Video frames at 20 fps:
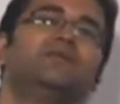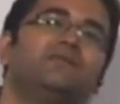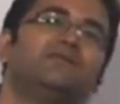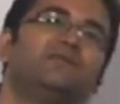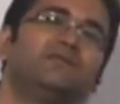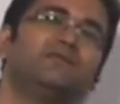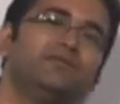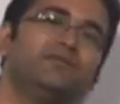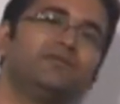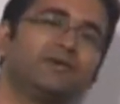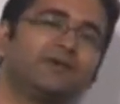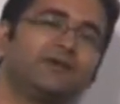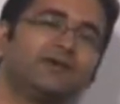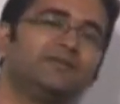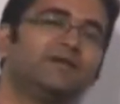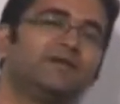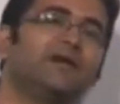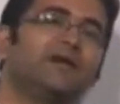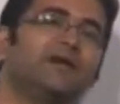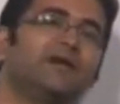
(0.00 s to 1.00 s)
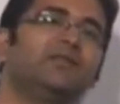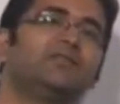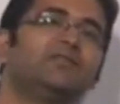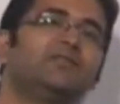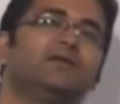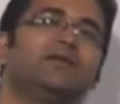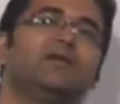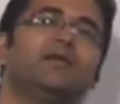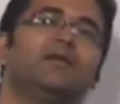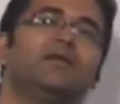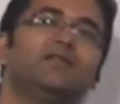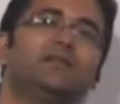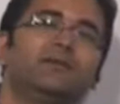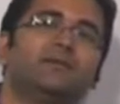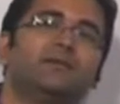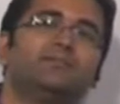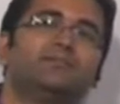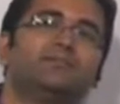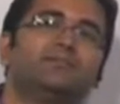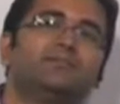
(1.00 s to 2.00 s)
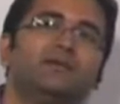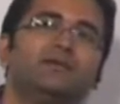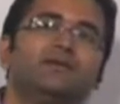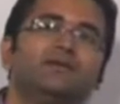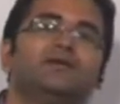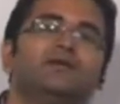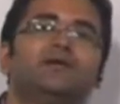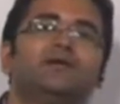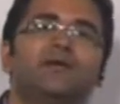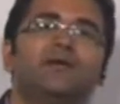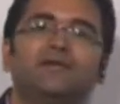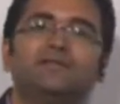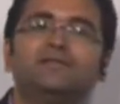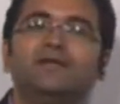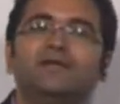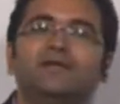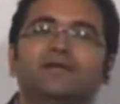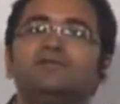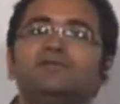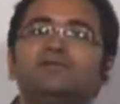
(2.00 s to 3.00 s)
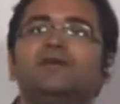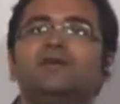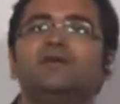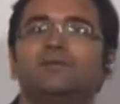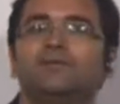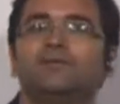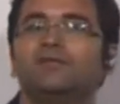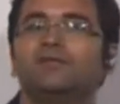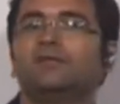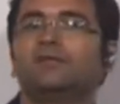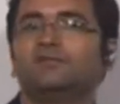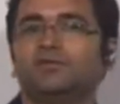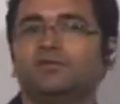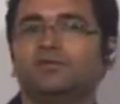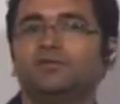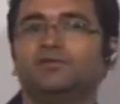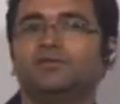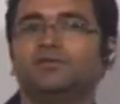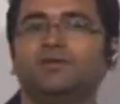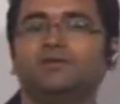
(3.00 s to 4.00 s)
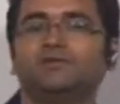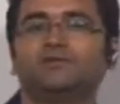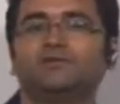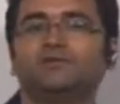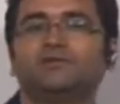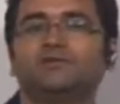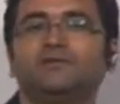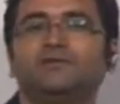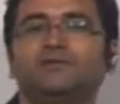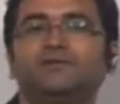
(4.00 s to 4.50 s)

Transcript: there we will study the delta signal and step signal, and then we can comment something on that.